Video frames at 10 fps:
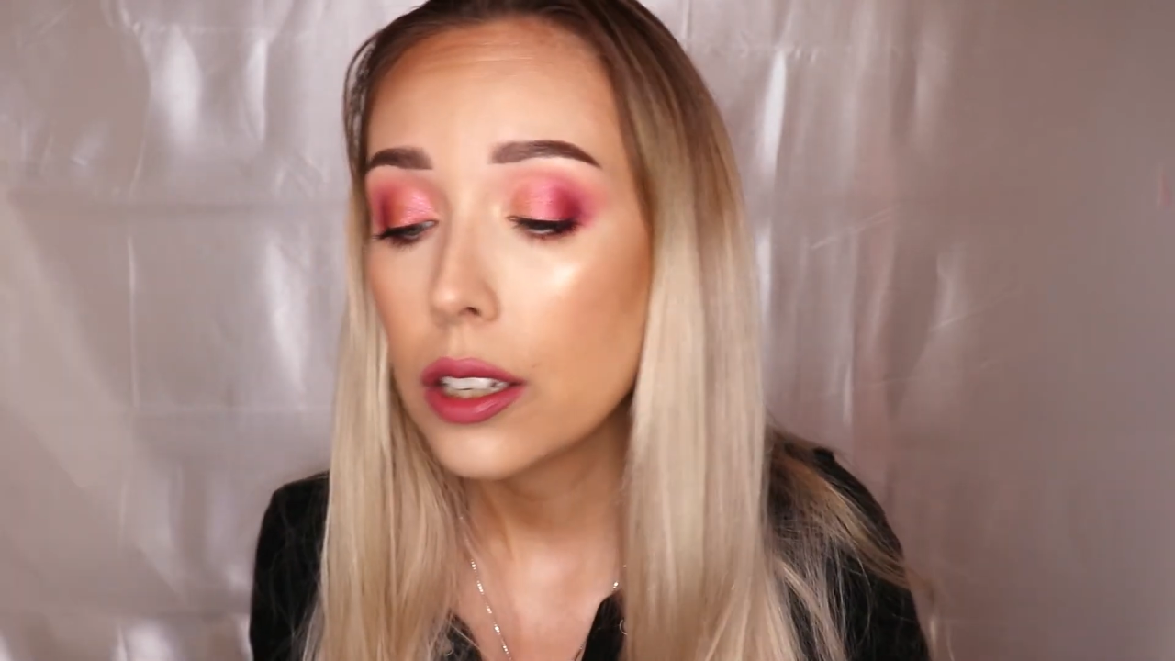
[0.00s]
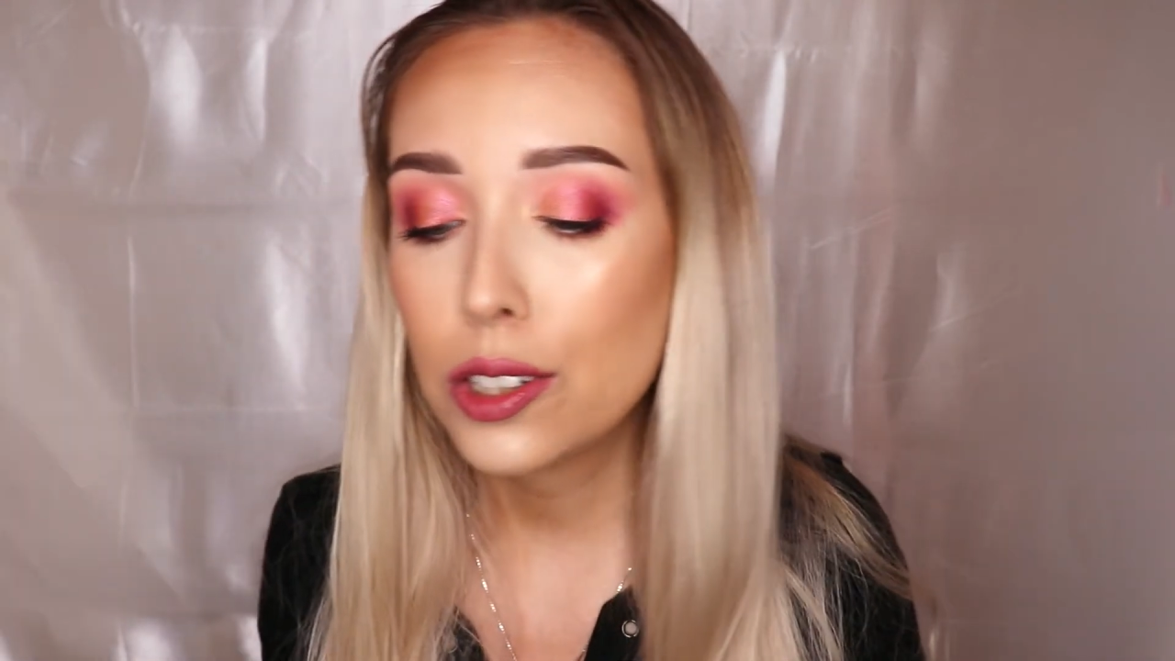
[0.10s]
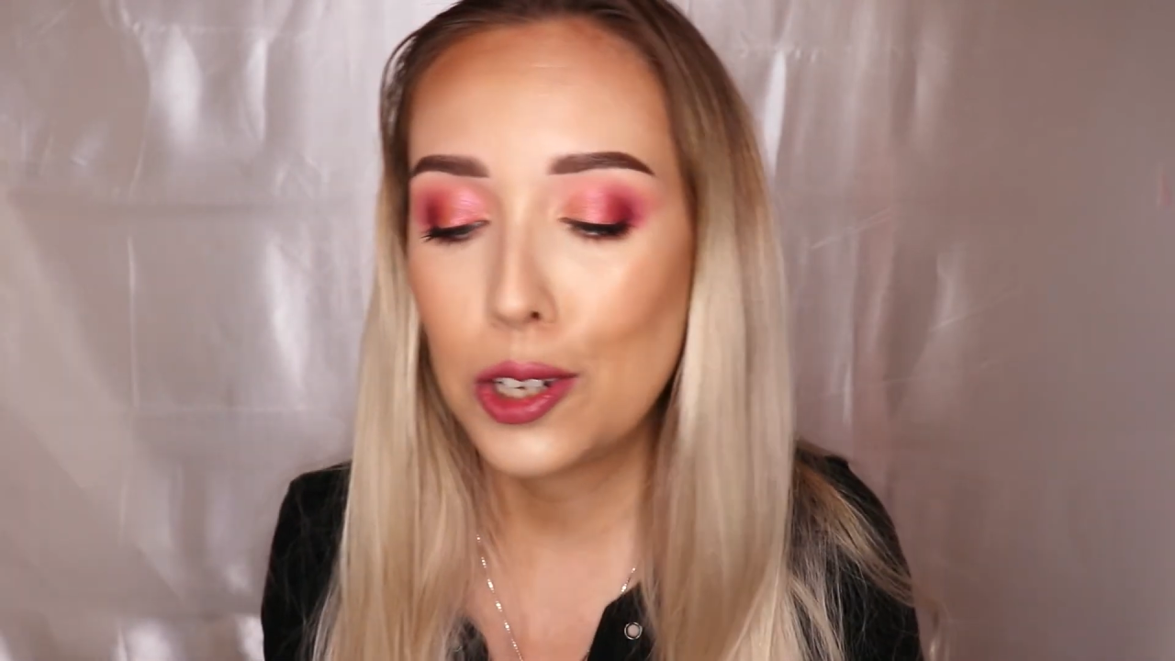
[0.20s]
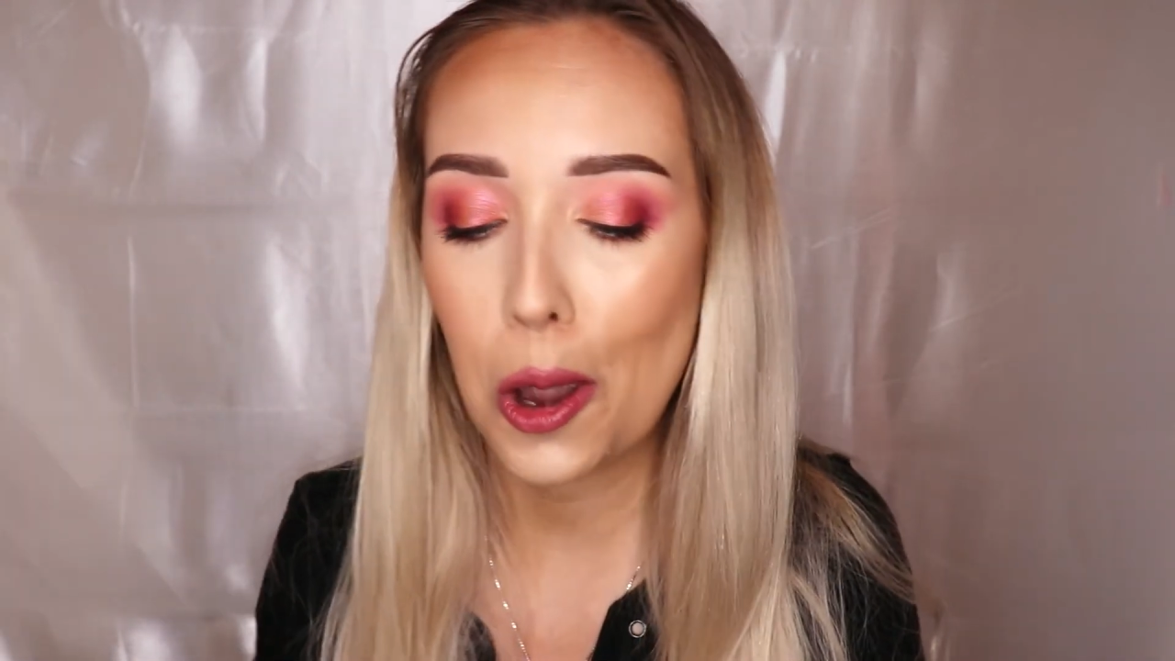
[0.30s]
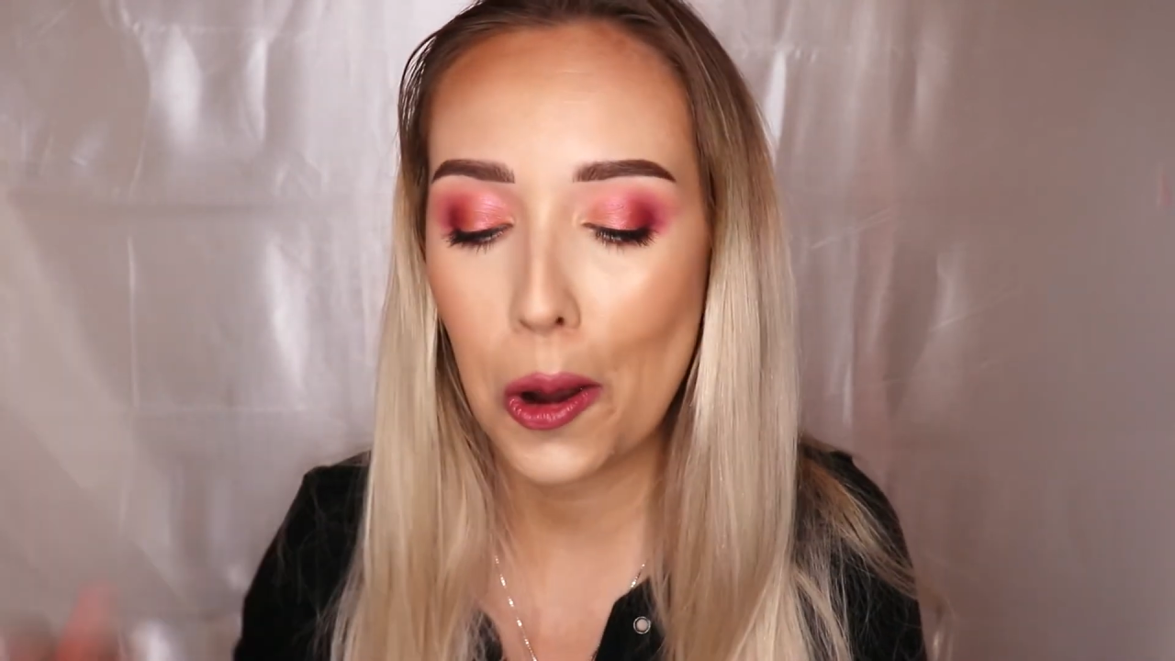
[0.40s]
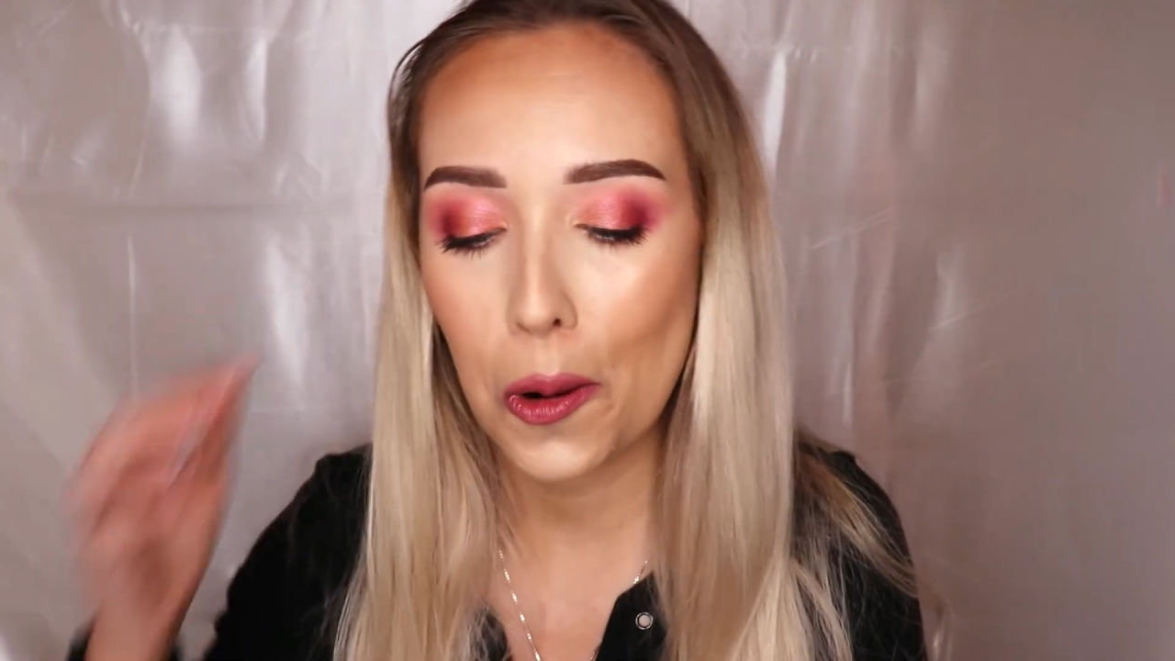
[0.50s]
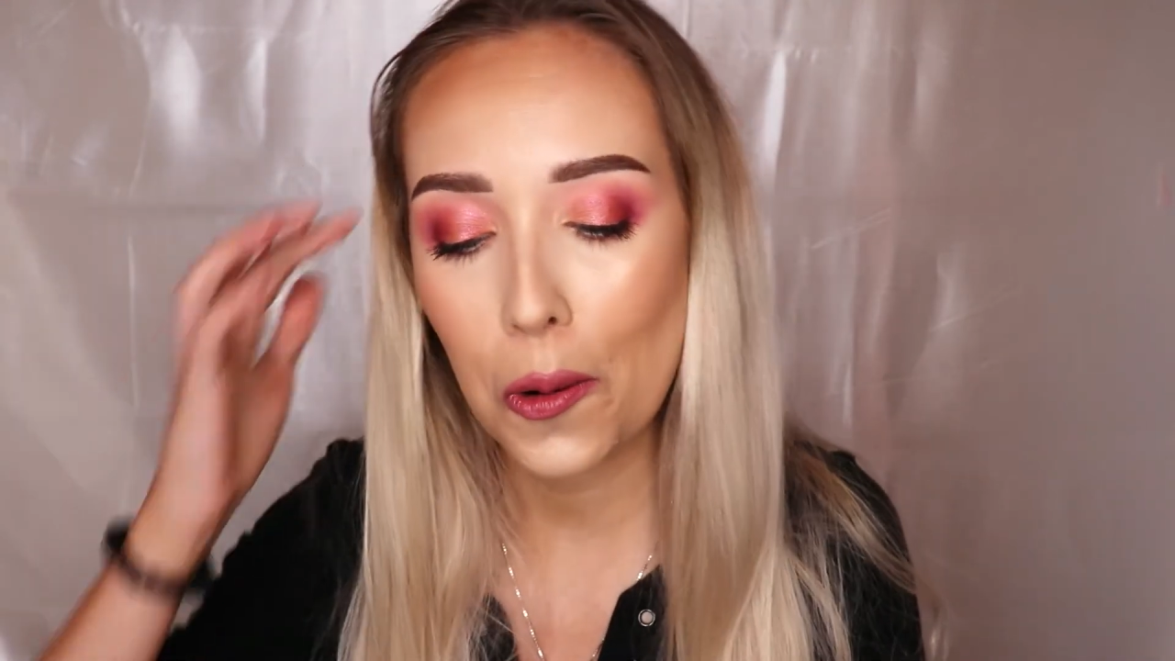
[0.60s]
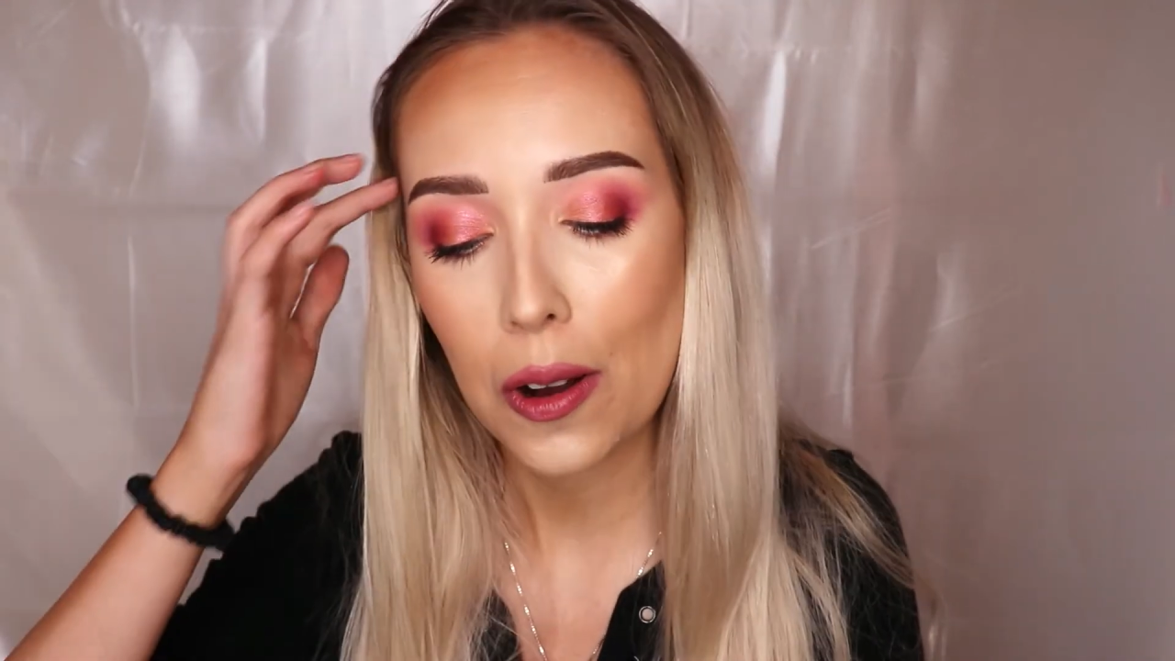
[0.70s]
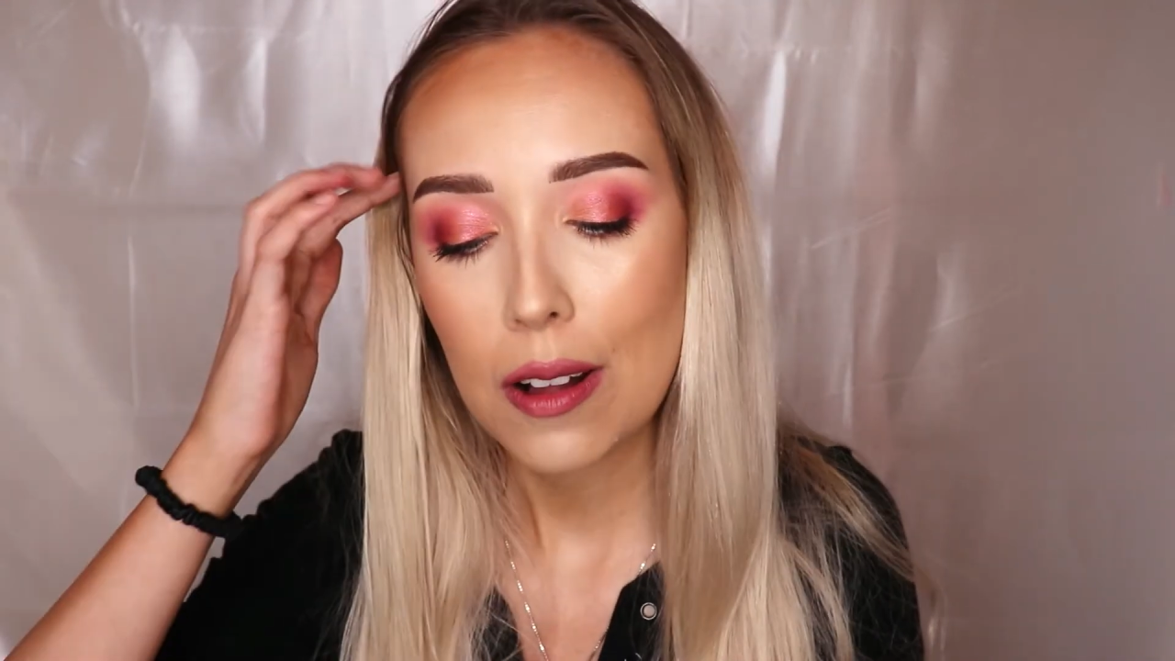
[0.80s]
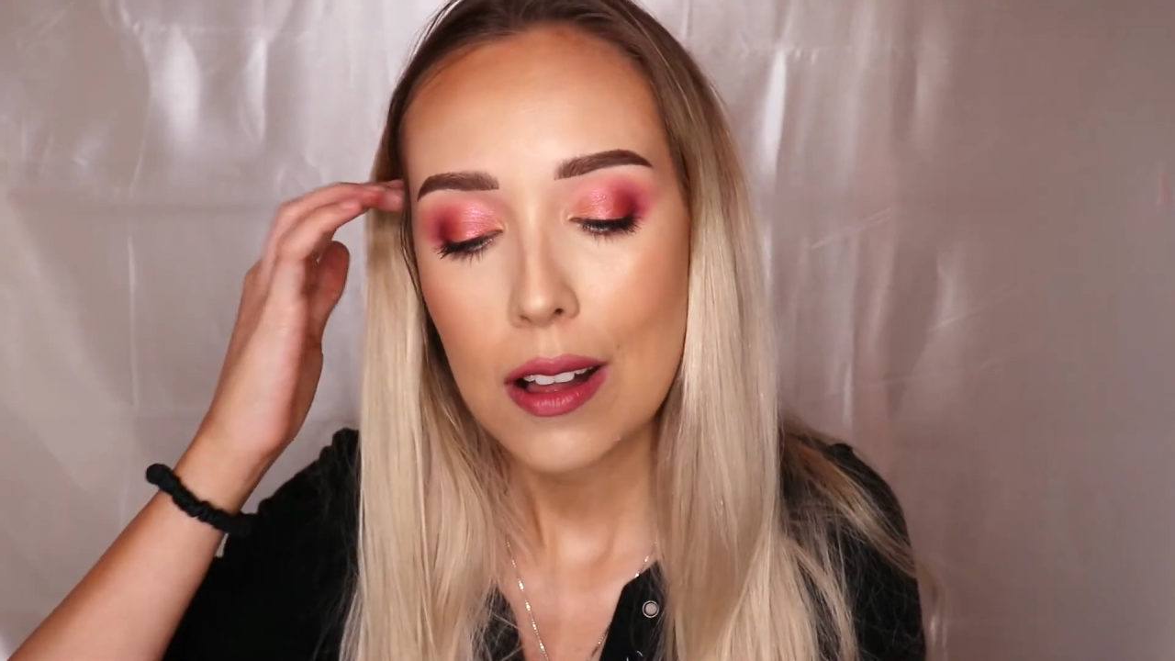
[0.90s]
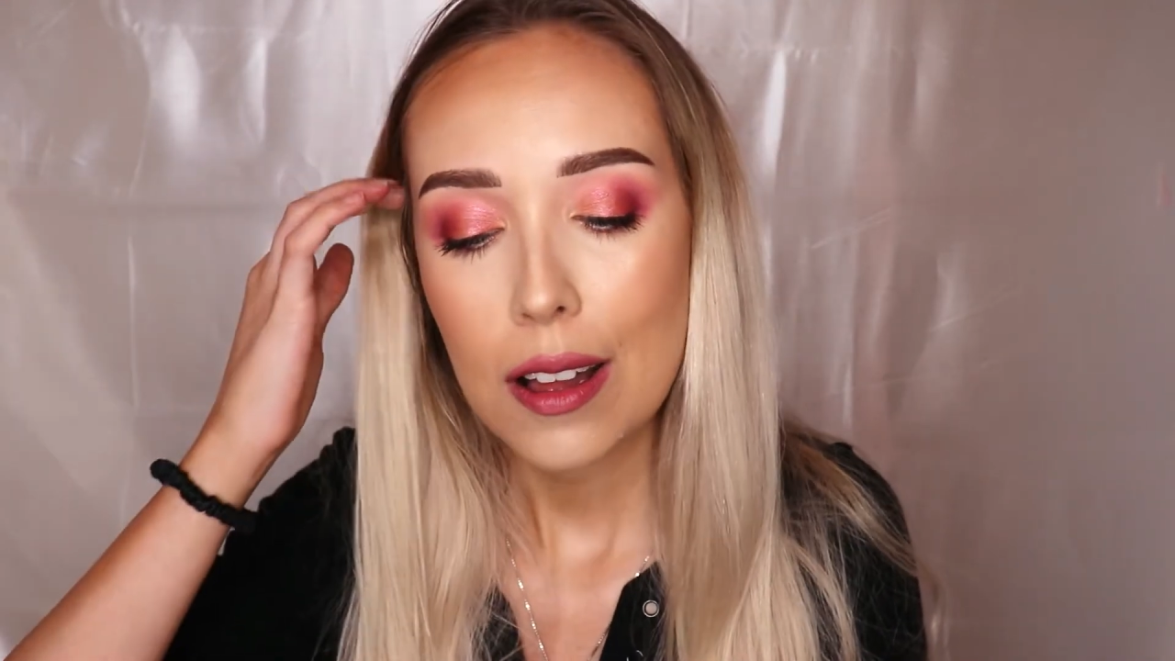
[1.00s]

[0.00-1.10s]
So